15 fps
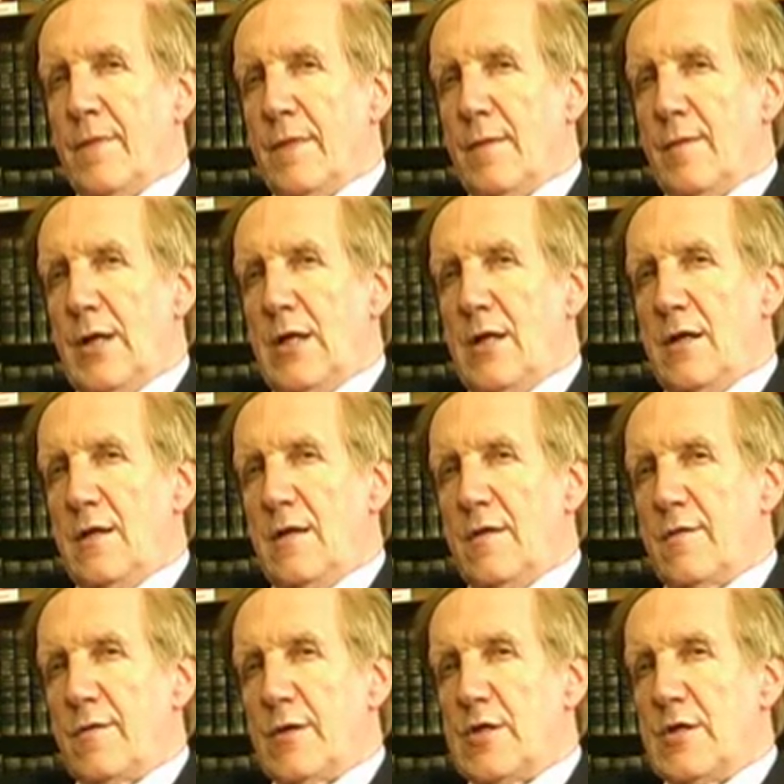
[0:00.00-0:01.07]
Well,
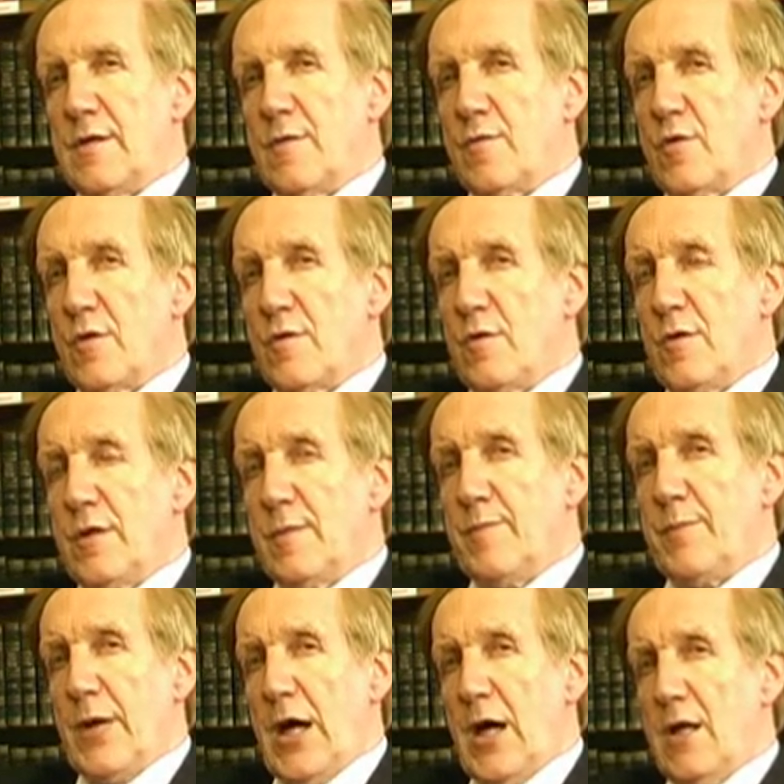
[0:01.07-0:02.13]
this question is of course only
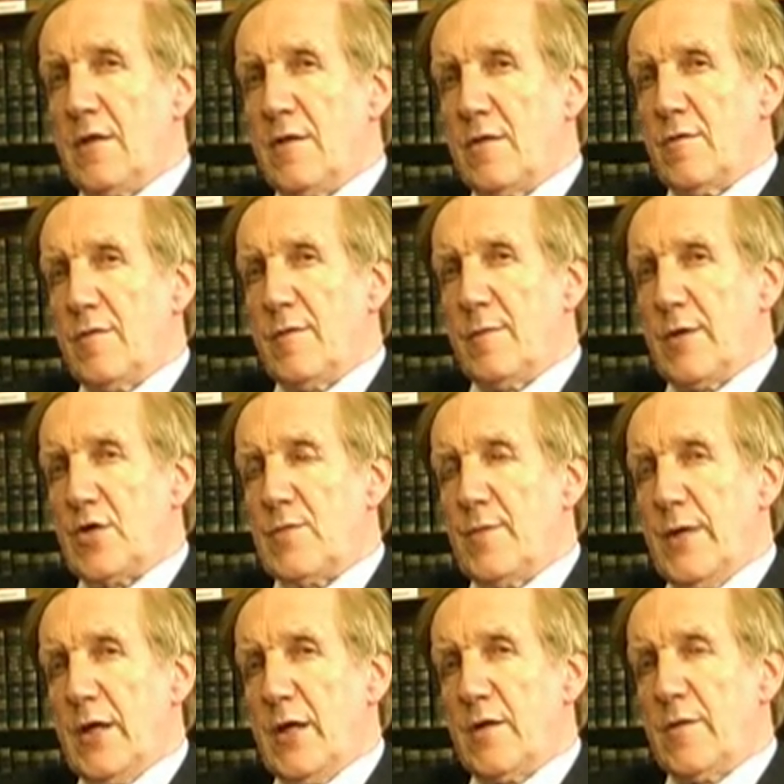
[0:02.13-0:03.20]
part of a much
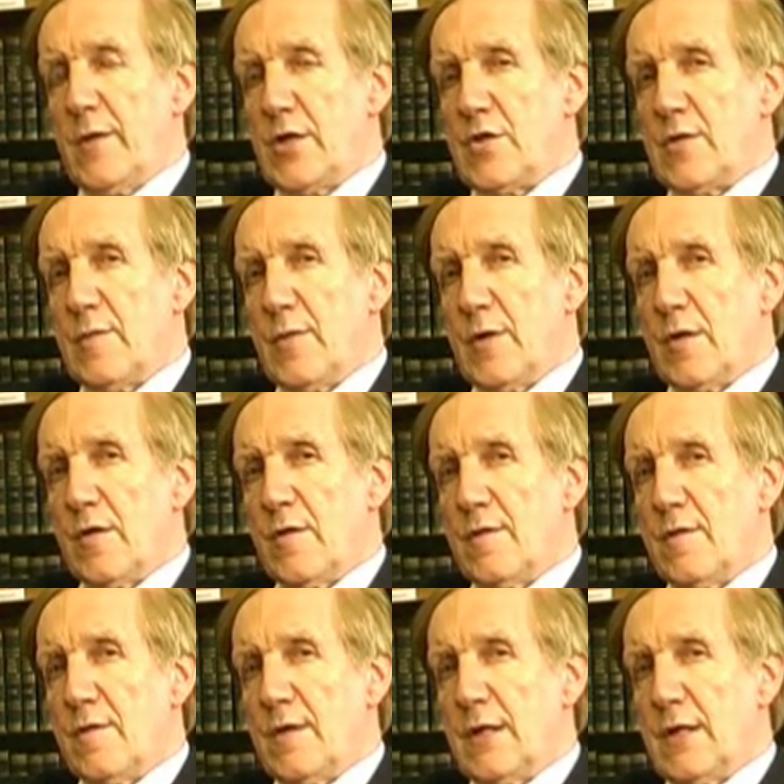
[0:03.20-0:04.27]
bigger question,
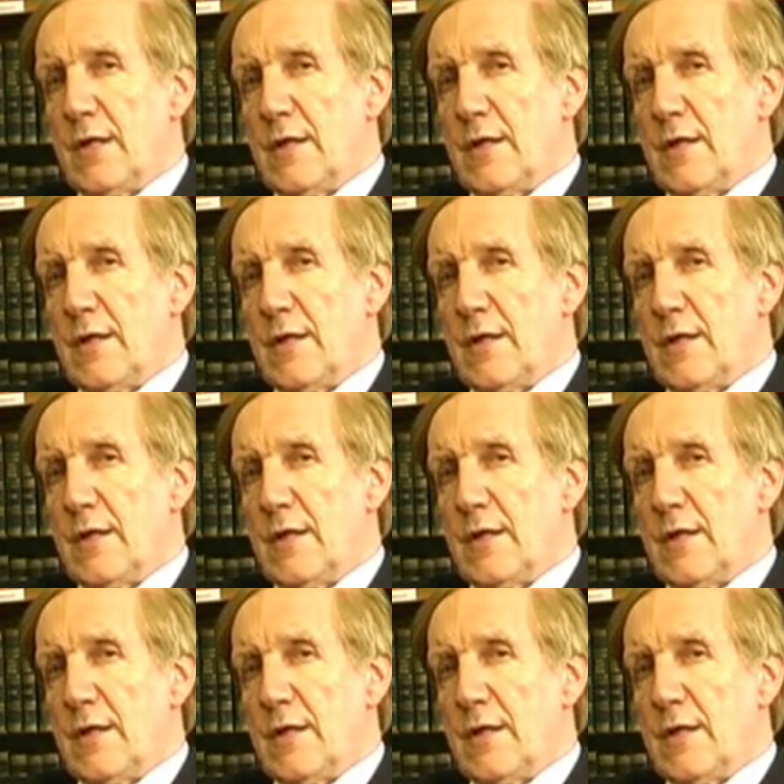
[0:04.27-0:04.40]
because